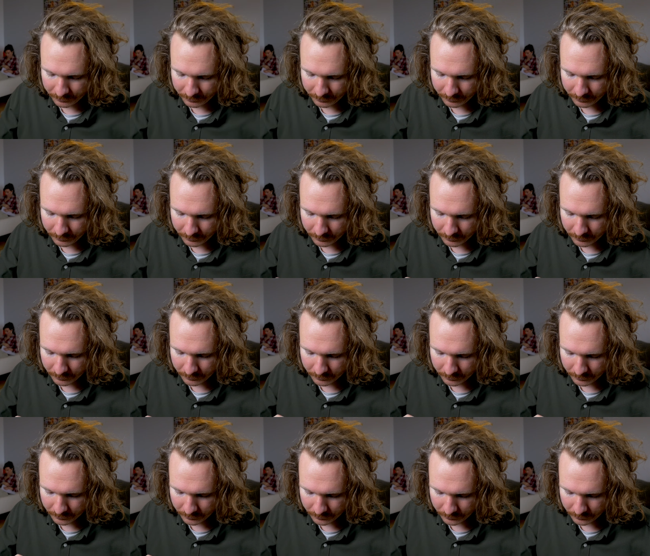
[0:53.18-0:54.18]

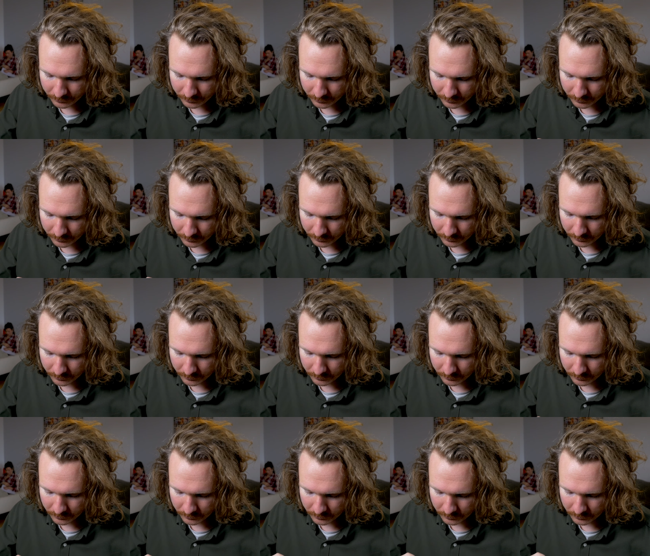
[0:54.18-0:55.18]

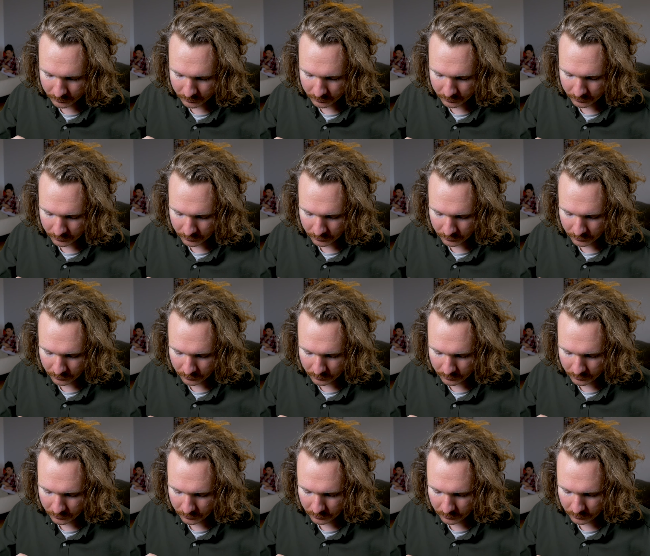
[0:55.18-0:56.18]

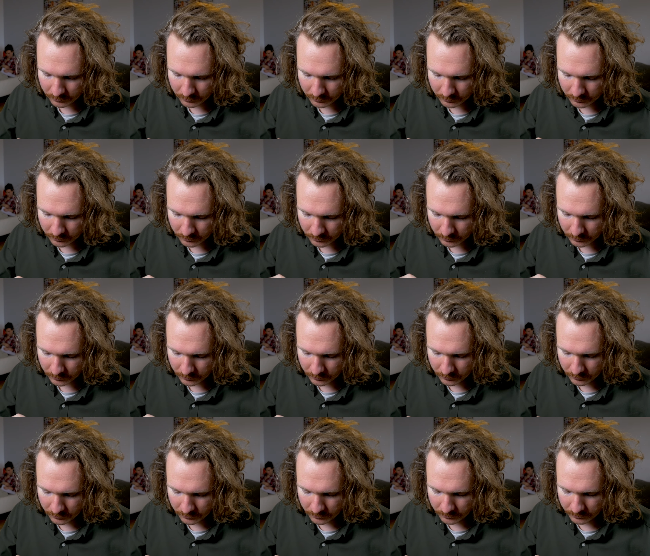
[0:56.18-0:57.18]

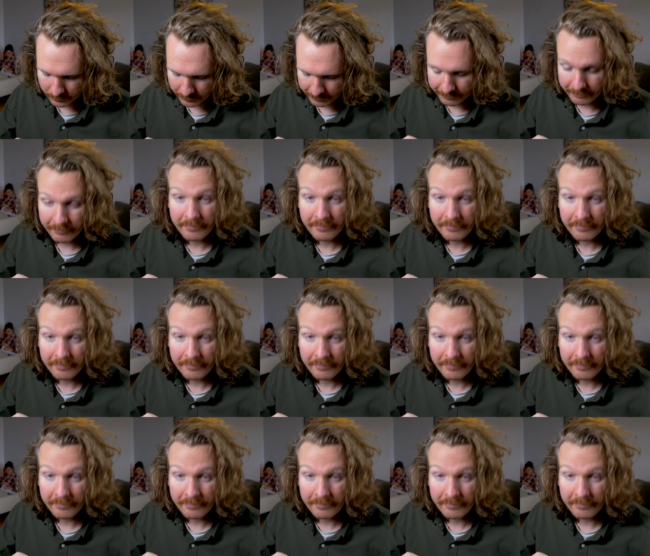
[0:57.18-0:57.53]
Nobody speaks.